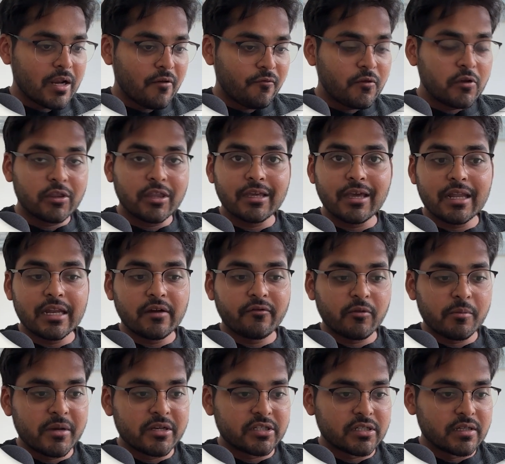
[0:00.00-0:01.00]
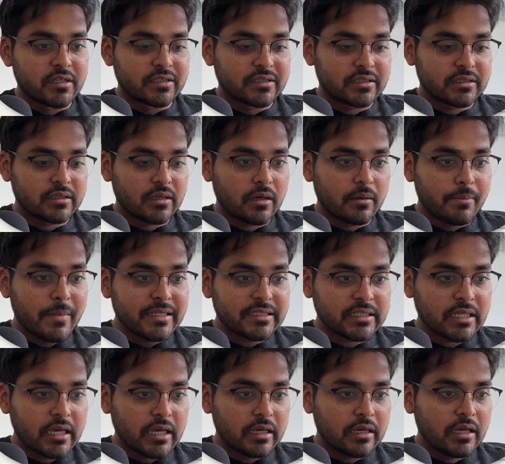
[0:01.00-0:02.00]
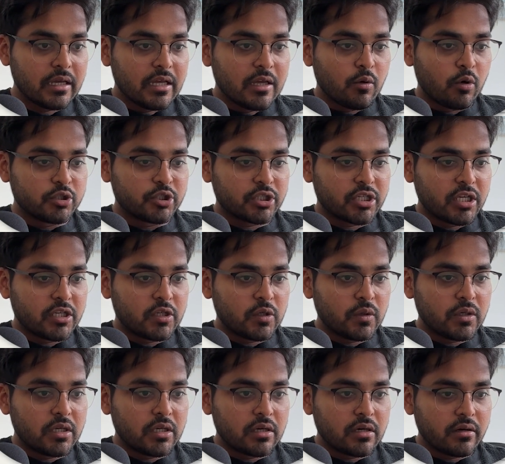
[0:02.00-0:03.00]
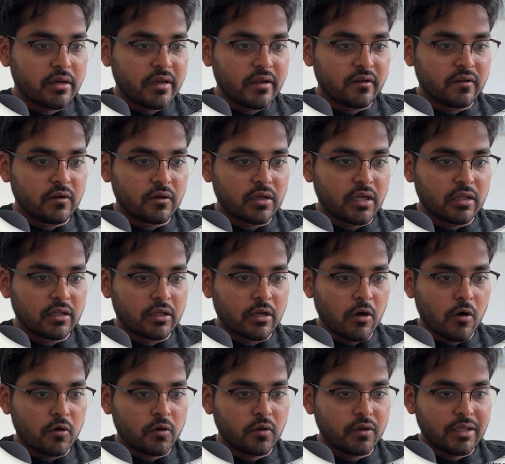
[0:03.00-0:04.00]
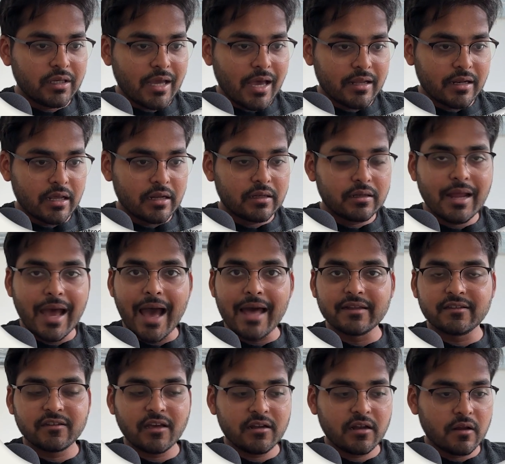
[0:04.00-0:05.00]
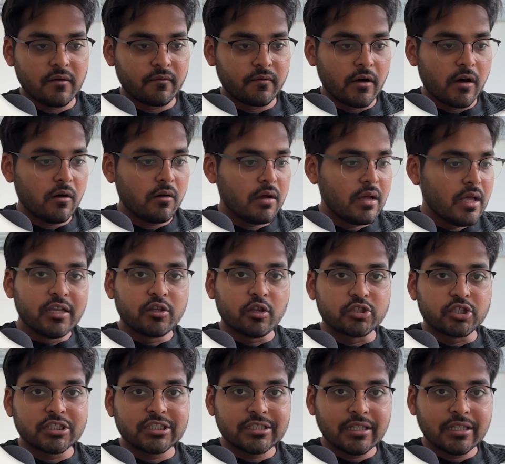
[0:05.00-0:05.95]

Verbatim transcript: if you think any information is missing, what you can do here is you can go to the edit add site info. So just